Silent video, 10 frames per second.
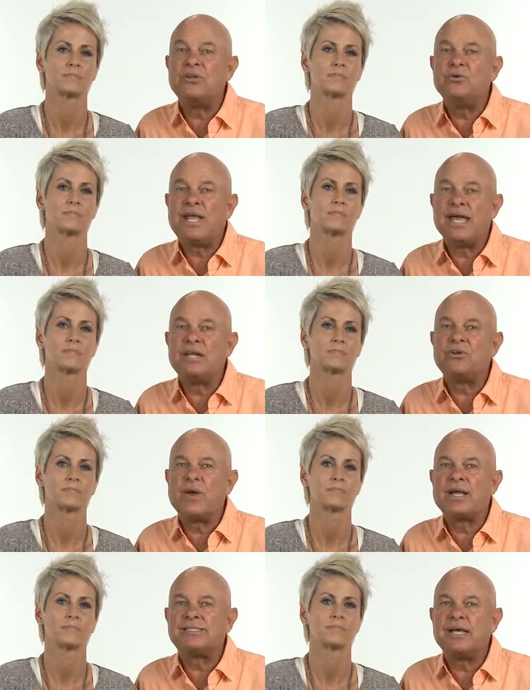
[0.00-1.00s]
Speaker 1: new day in
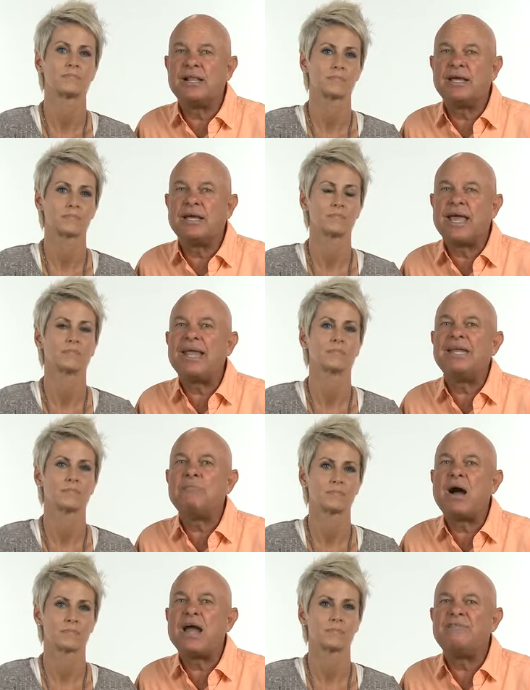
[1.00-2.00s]
direct selling, and in
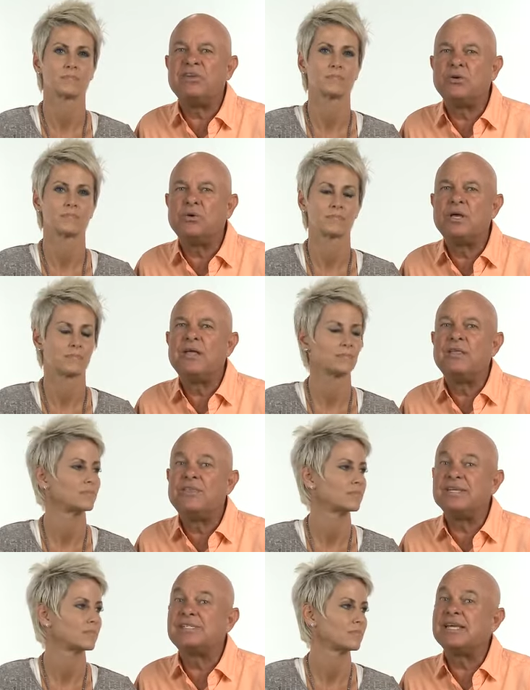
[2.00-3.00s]
my view,
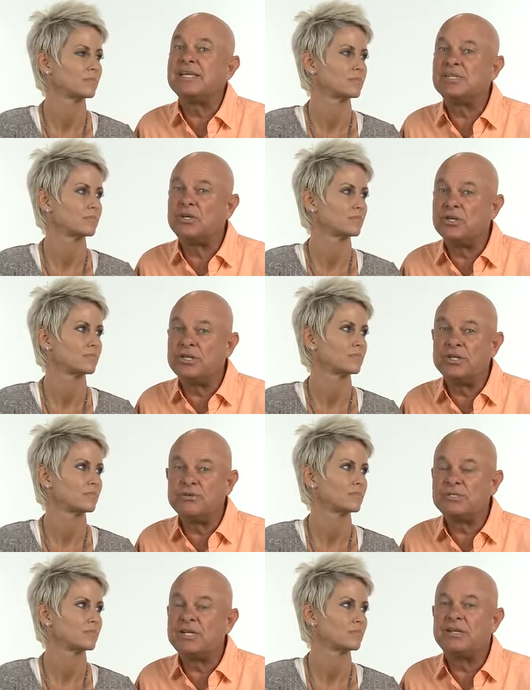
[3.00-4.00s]
this is good
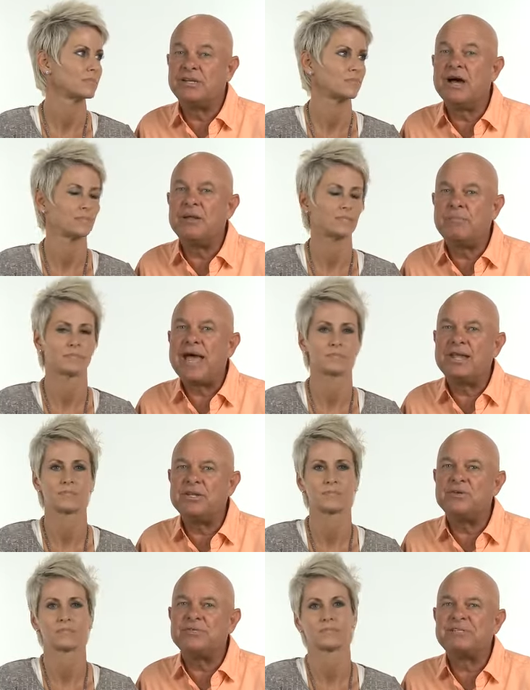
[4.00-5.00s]
news, not bad
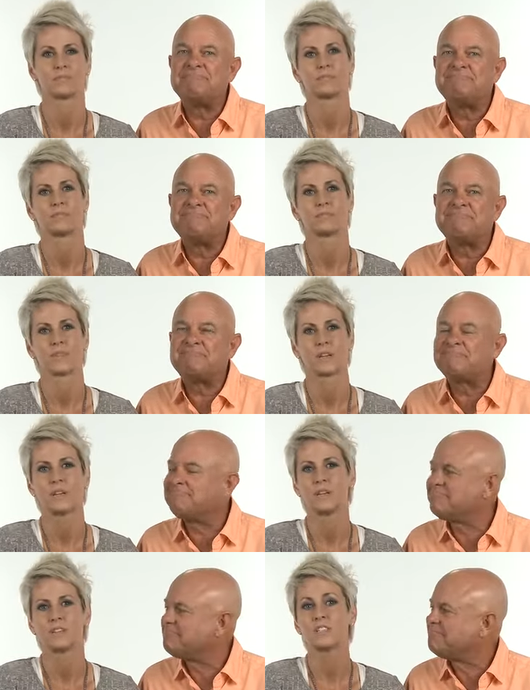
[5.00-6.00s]
news.
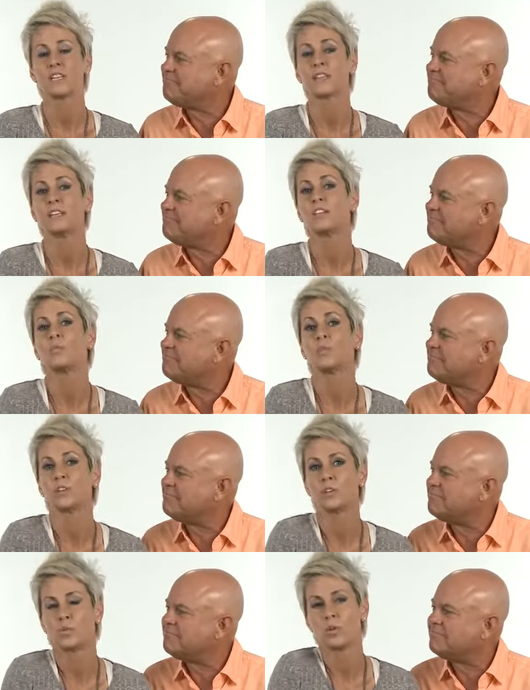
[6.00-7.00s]
Speaker 2: There's nothing in the
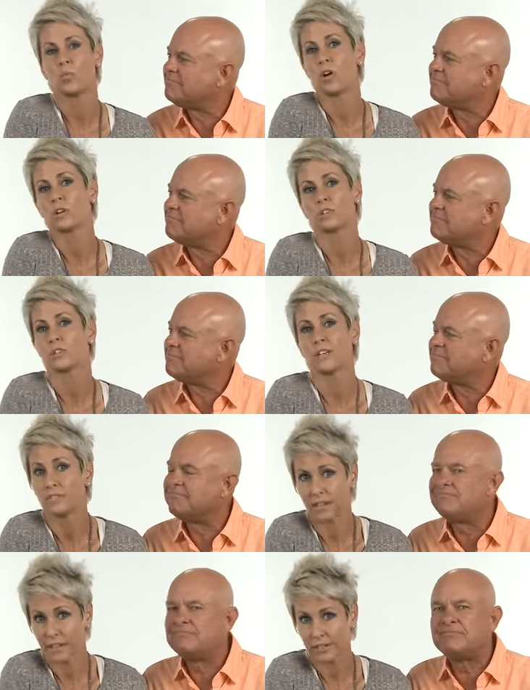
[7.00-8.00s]
world that we want or
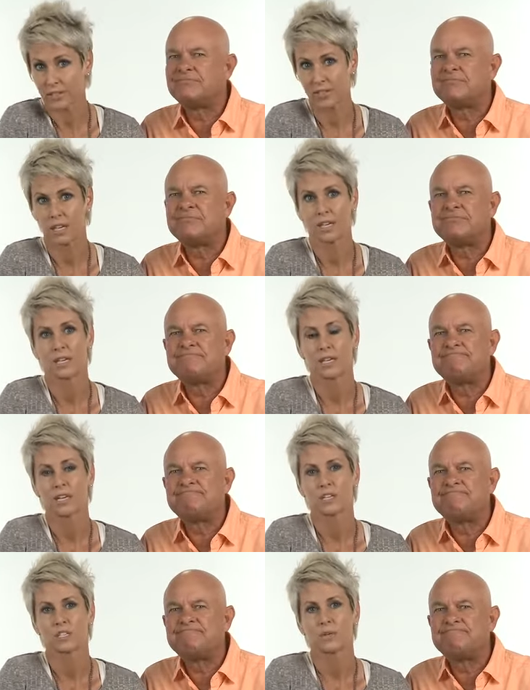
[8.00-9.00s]
need financially
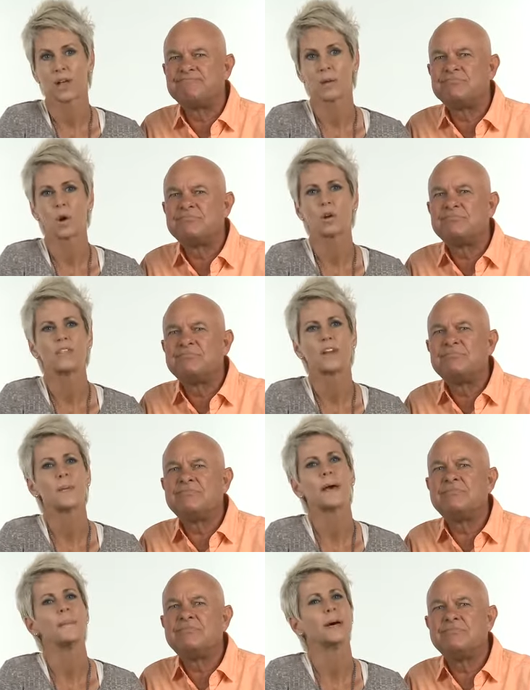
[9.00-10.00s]
so we're not
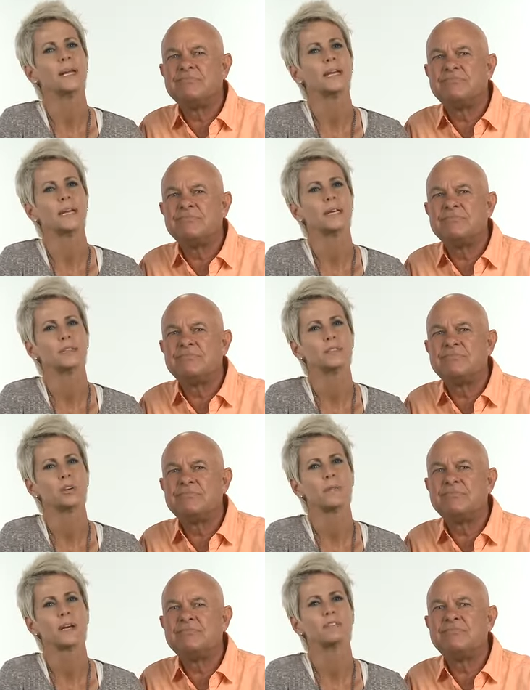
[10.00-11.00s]
motivated by money.
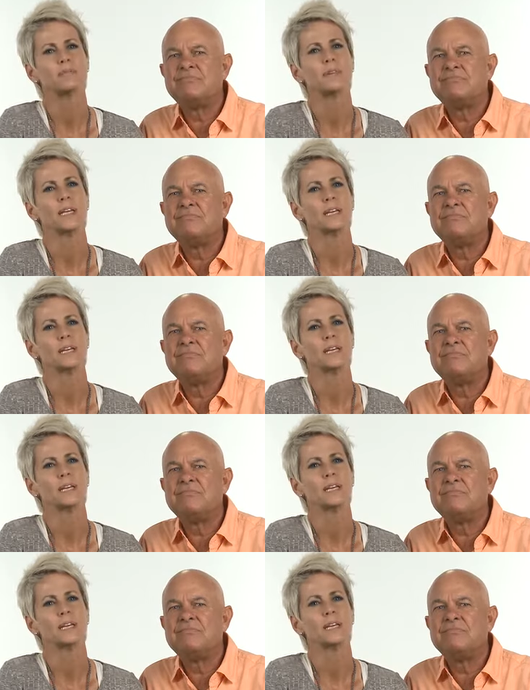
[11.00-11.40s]
No amount of money